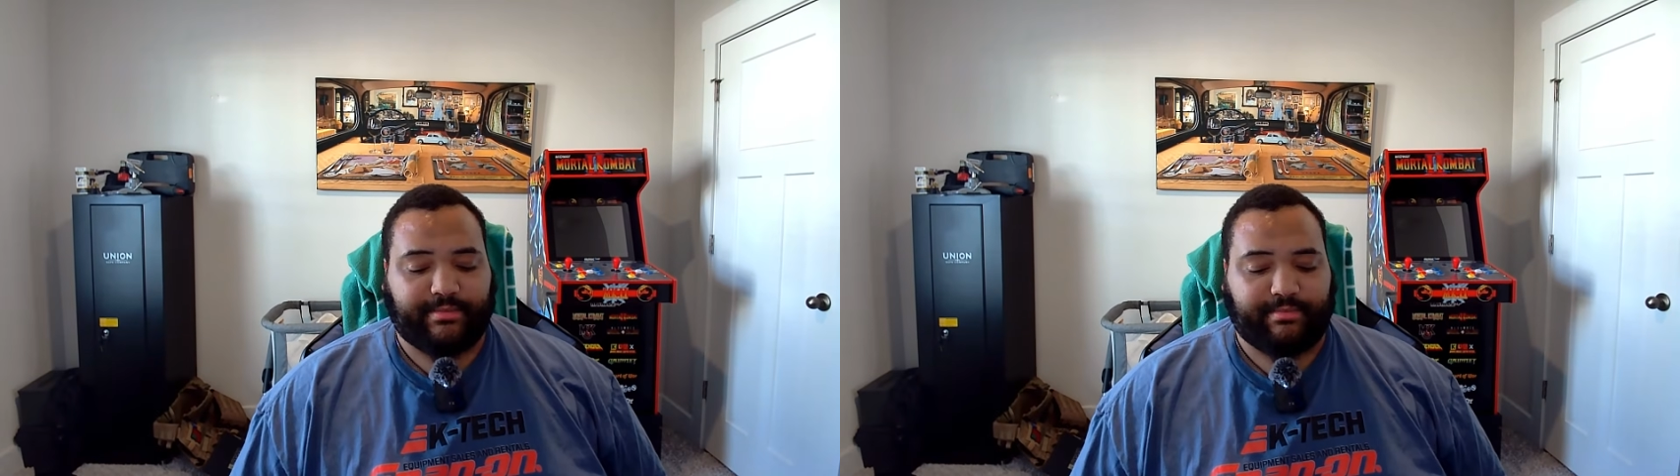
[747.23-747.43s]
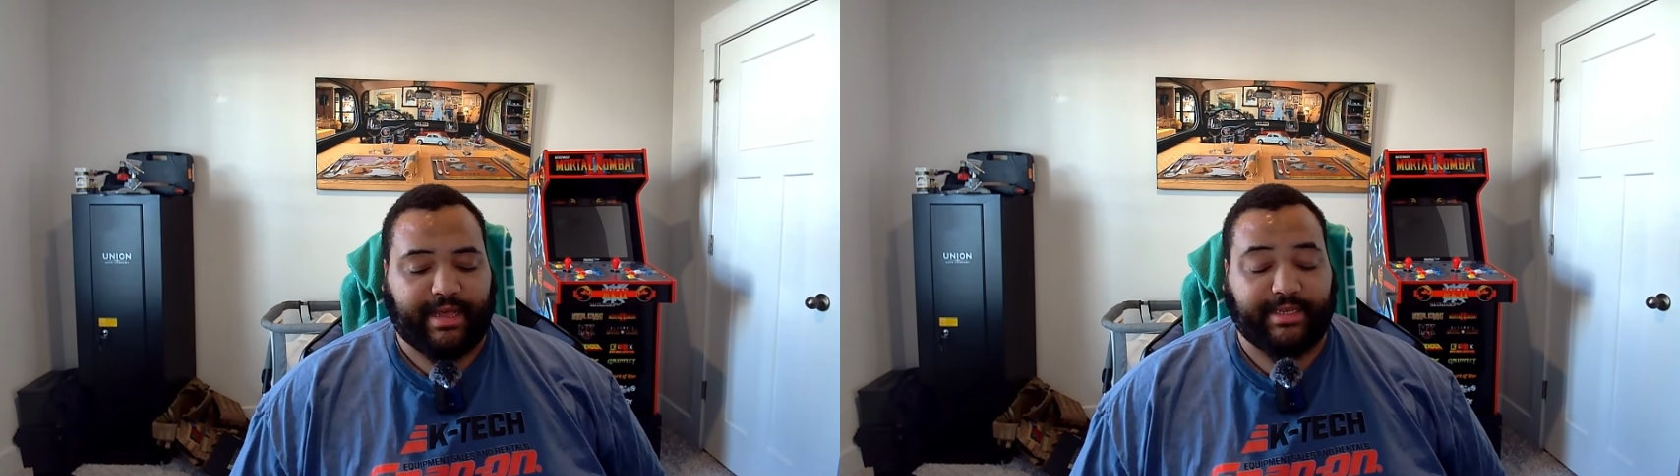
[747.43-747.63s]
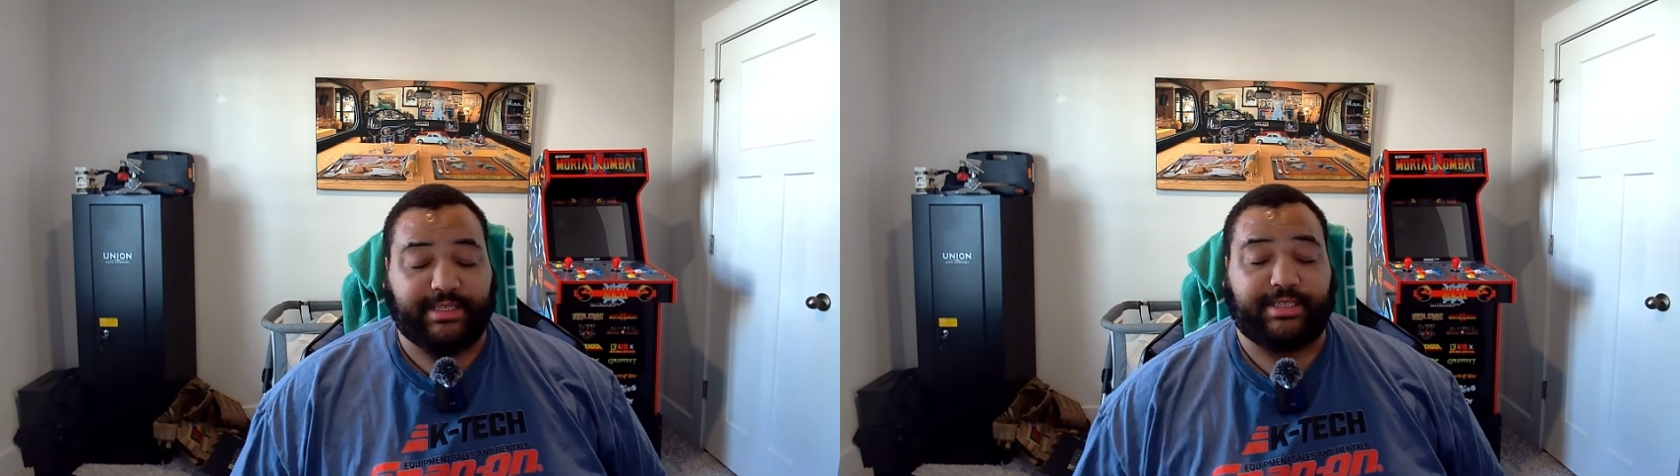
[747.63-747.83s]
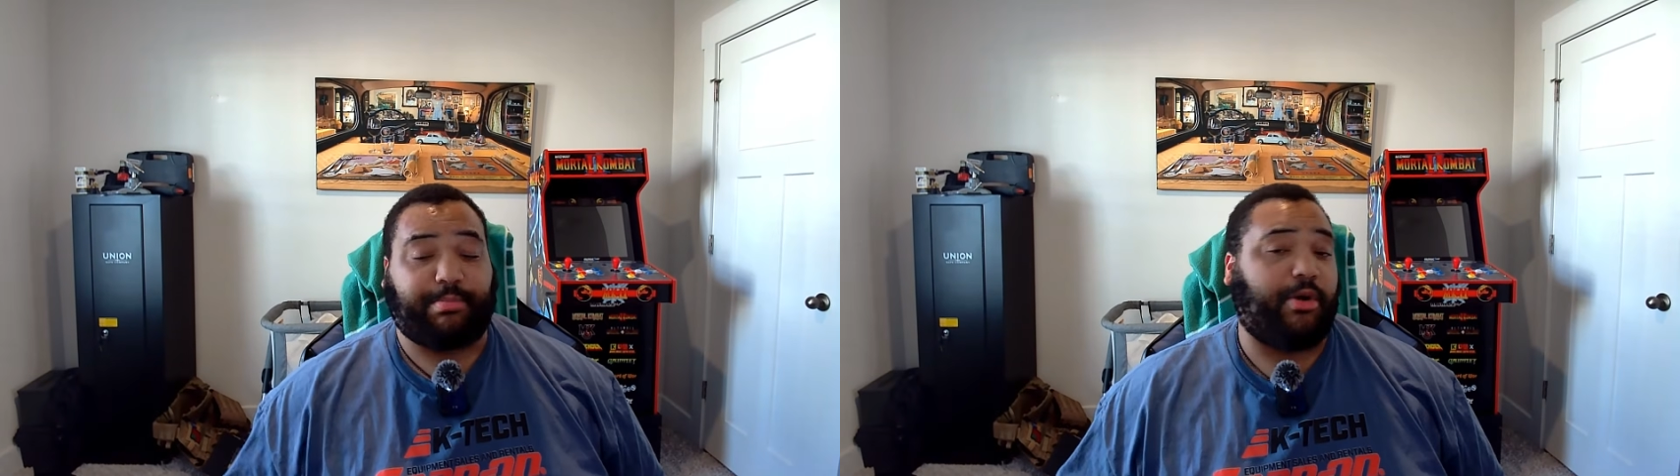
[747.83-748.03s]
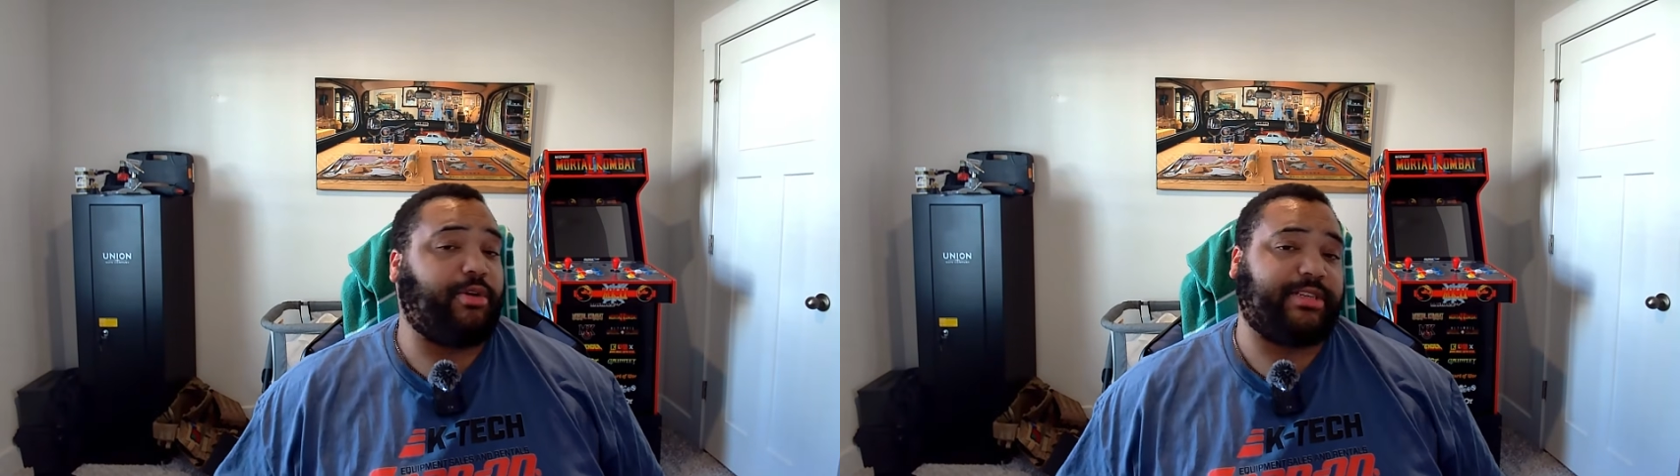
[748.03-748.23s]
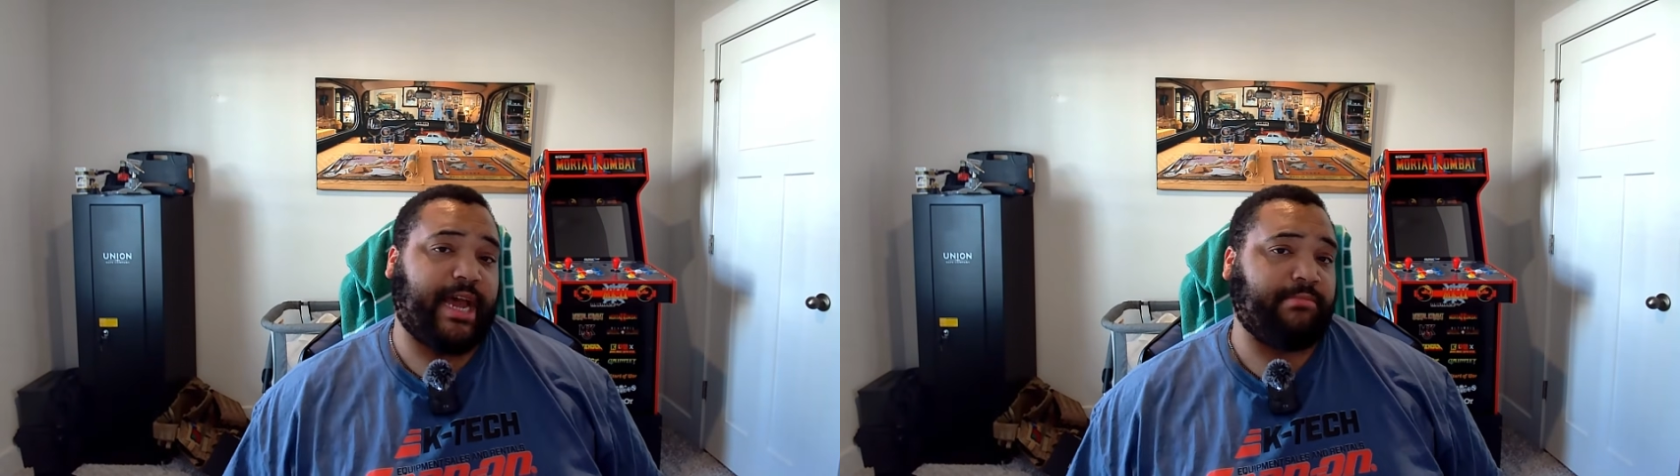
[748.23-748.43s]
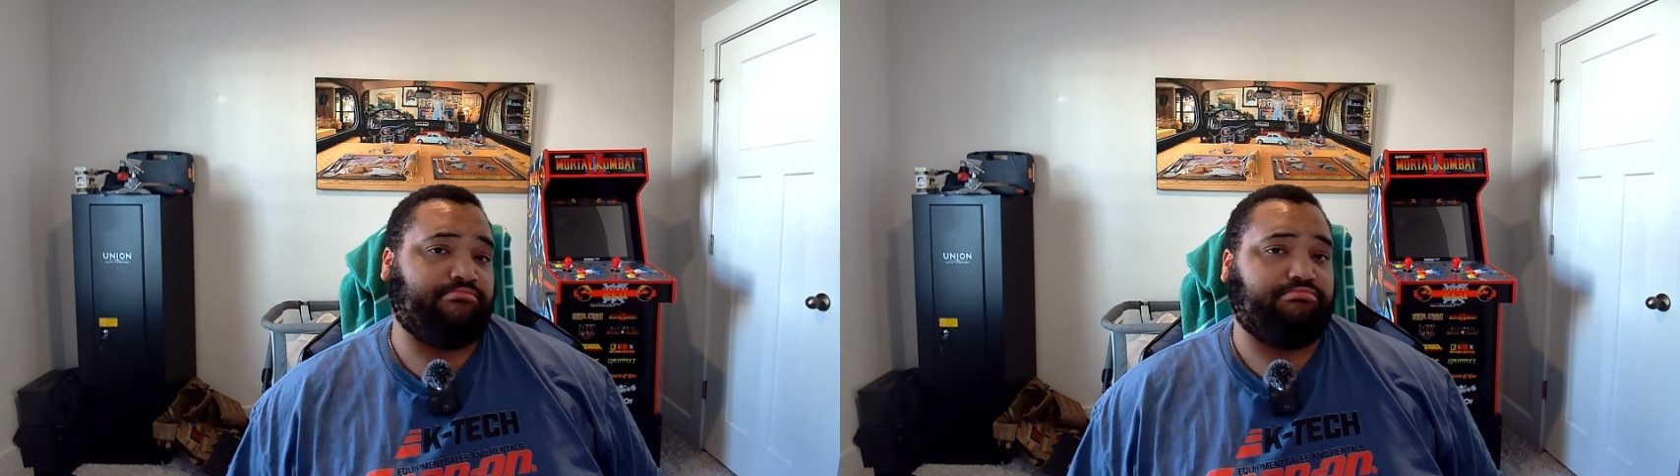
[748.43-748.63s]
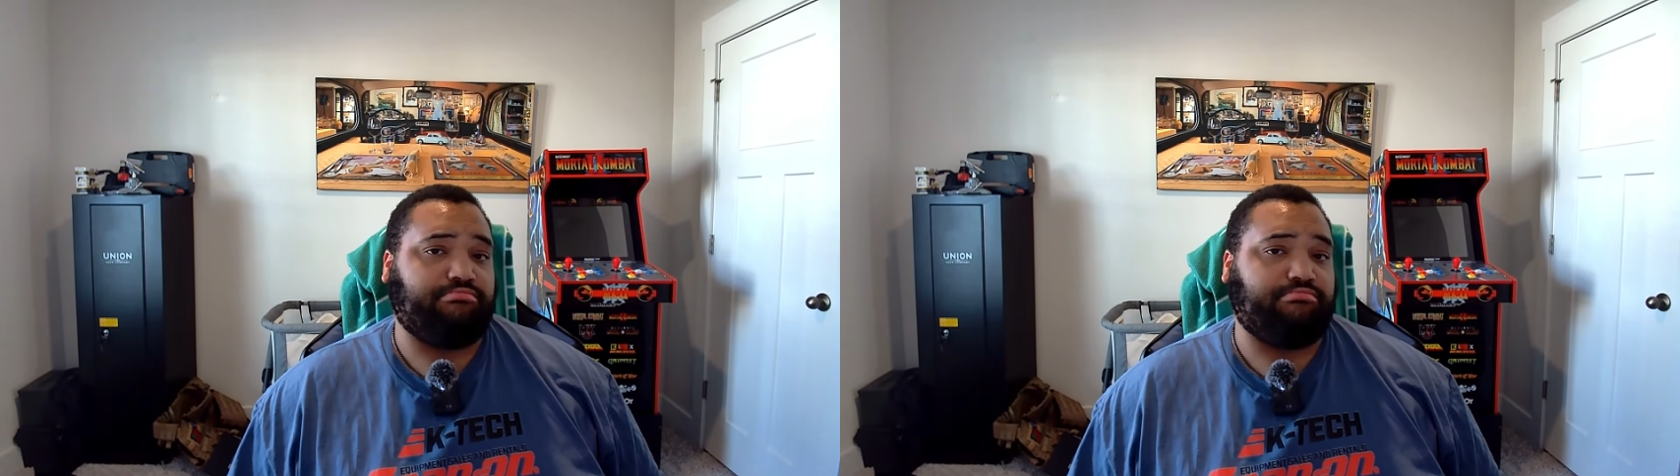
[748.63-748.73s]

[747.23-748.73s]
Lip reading: now this is a prototype,